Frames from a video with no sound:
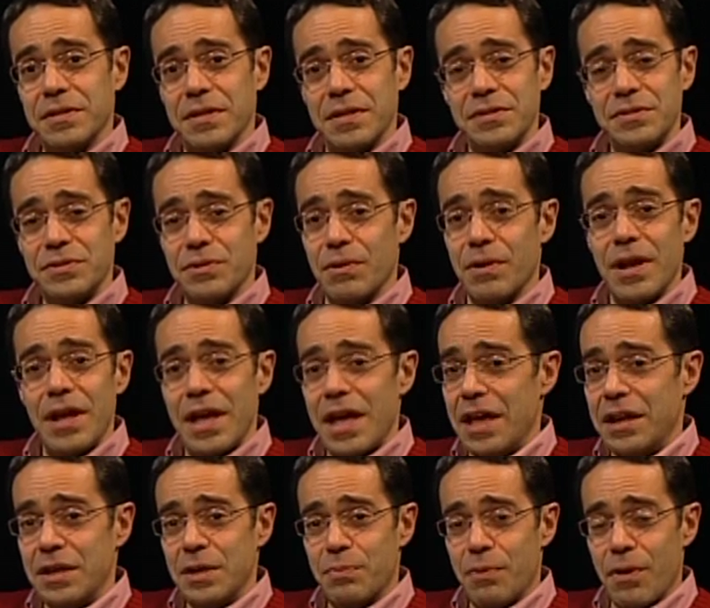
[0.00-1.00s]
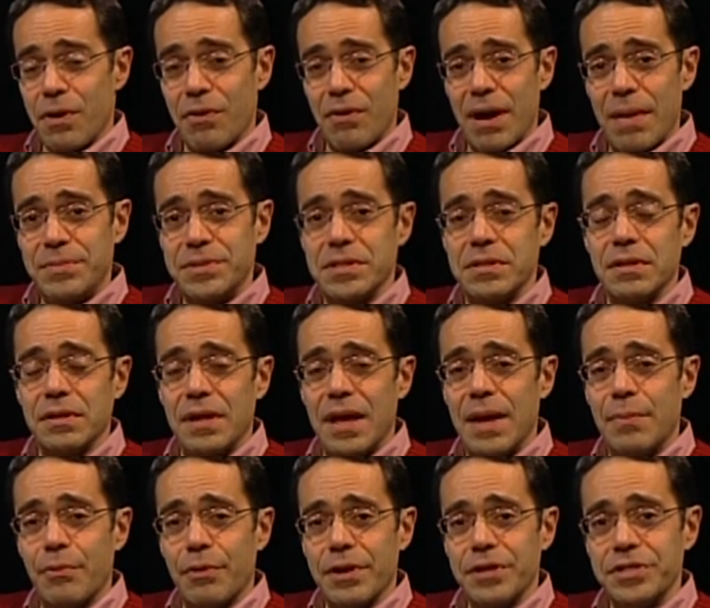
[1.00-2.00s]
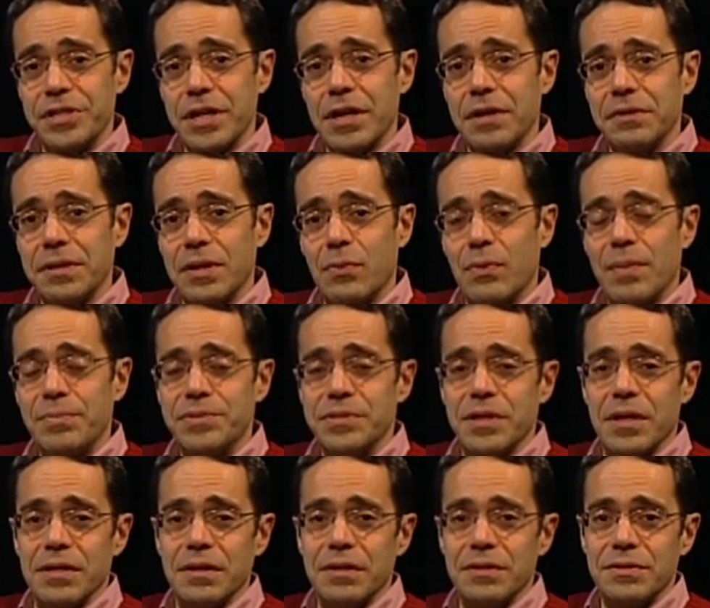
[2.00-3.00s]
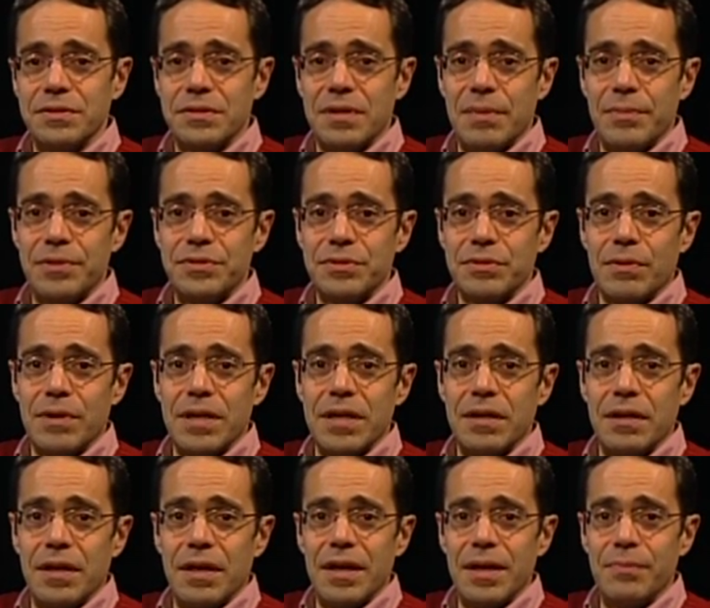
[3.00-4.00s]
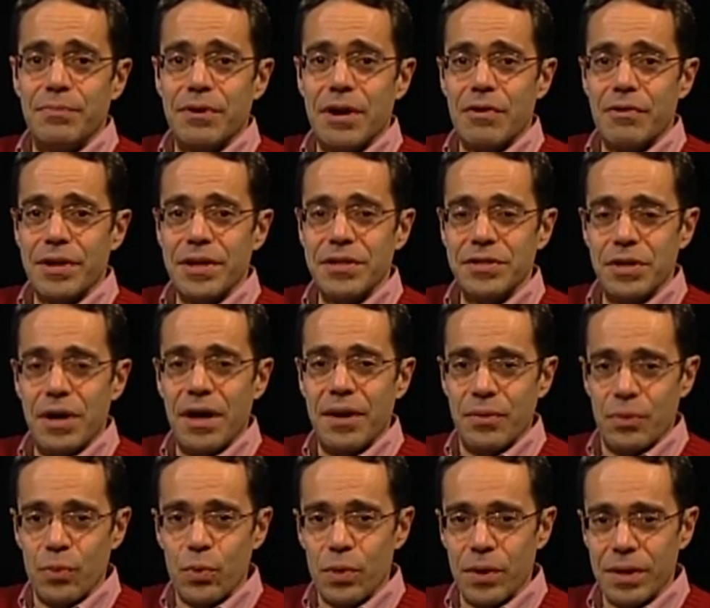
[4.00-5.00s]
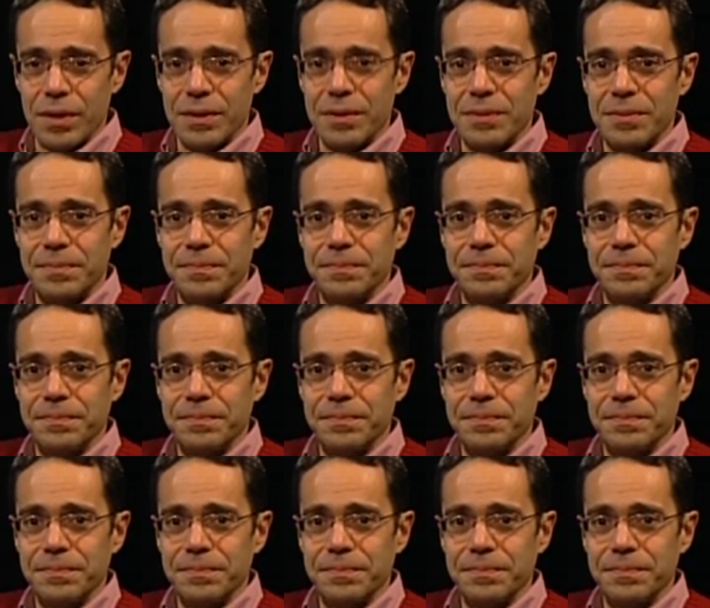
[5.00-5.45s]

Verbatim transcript: uh, this or any programs at the library, check out their website. It's thomascranelibrary.org.